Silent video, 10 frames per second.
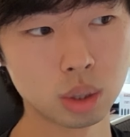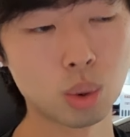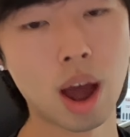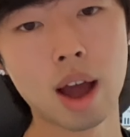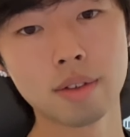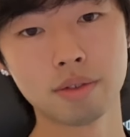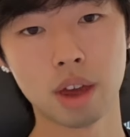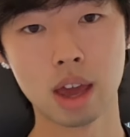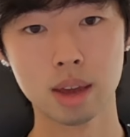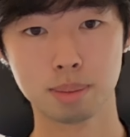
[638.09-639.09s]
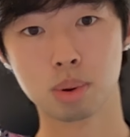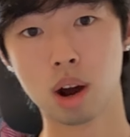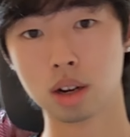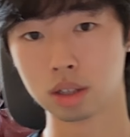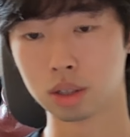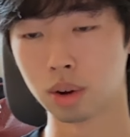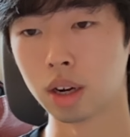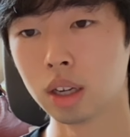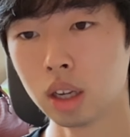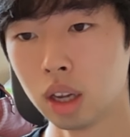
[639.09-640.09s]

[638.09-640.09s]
you have 8 products, right?